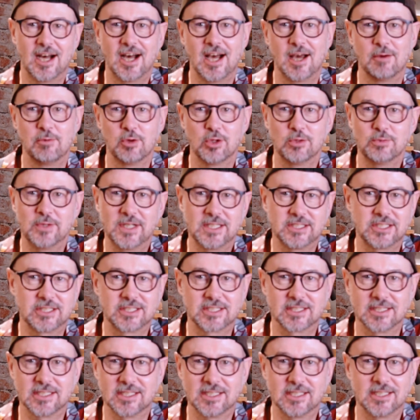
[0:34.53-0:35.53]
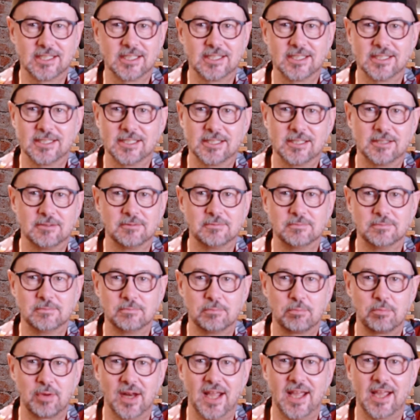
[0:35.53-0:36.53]
I'm always
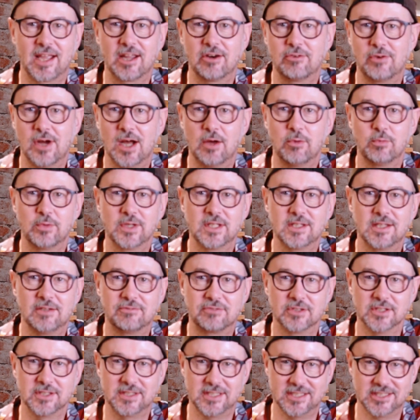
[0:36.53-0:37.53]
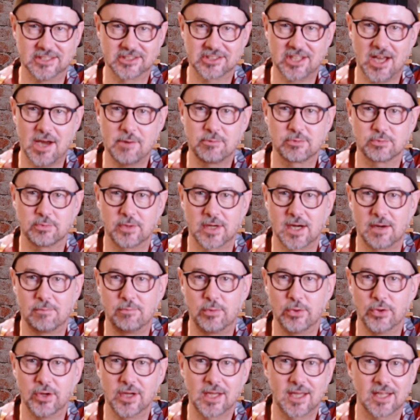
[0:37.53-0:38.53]
playing around with different yeast types when
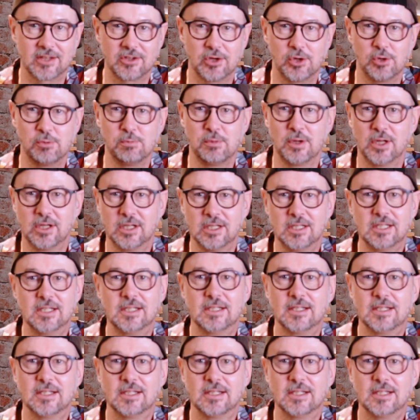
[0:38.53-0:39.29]
I'm brewing at home.